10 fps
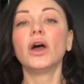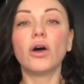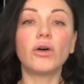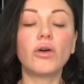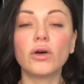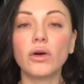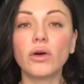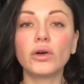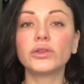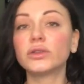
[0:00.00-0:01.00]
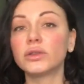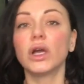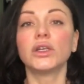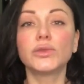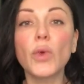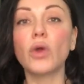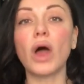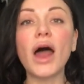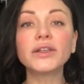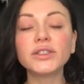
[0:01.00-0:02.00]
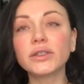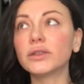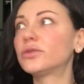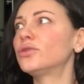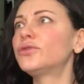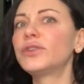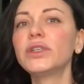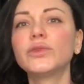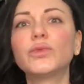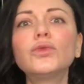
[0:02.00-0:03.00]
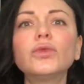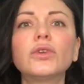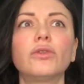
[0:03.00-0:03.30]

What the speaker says: on small articles on Facebook,